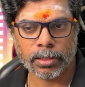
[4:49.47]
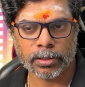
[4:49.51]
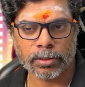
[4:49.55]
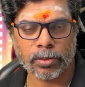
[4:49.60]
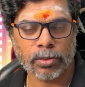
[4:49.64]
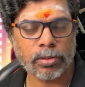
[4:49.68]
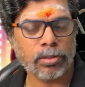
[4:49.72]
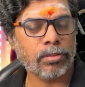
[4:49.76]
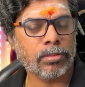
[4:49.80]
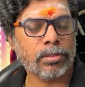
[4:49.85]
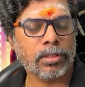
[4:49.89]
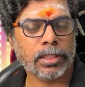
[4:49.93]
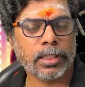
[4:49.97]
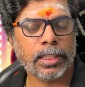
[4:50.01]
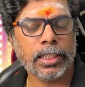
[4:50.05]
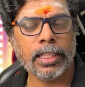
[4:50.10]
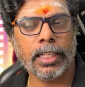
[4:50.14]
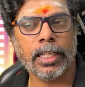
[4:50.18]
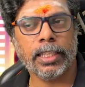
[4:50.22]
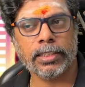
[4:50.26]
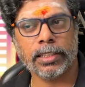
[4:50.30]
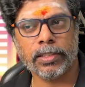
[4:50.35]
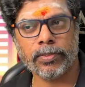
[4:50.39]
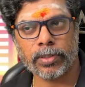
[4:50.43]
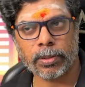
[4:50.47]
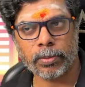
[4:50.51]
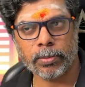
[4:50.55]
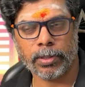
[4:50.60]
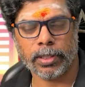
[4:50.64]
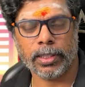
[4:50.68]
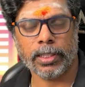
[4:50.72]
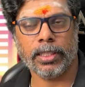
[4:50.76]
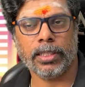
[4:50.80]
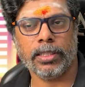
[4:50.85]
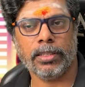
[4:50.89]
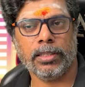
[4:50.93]
So key lesson
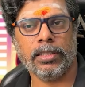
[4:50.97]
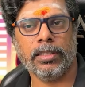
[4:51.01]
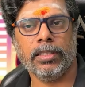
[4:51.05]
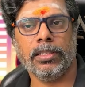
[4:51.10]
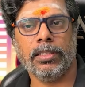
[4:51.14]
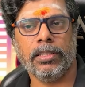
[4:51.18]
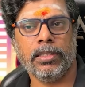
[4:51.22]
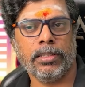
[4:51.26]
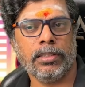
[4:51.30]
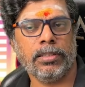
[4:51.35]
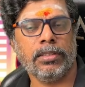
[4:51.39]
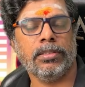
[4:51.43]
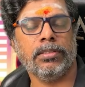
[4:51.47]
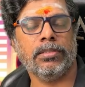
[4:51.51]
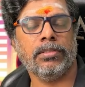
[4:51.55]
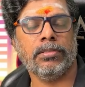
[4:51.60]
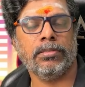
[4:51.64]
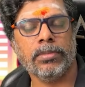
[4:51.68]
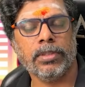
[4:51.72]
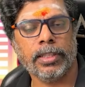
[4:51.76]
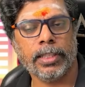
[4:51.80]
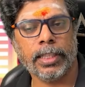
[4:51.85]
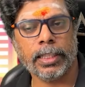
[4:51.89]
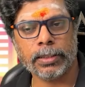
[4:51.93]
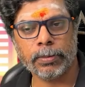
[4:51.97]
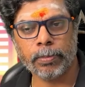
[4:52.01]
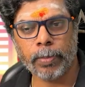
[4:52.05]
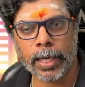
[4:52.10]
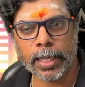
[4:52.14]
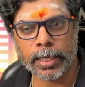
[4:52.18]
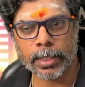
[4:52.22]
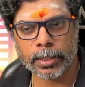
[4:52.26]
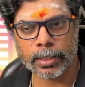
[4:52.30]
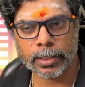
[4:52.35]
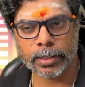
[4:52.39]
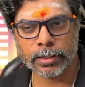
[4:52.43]
from Yes
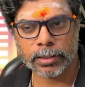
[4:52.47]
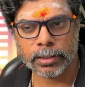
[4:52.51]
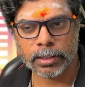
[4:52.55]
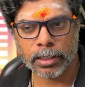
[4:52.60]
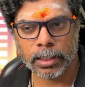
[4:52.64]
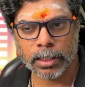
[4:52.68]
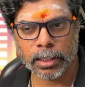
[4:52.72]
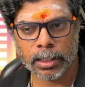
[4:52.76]
Bank is,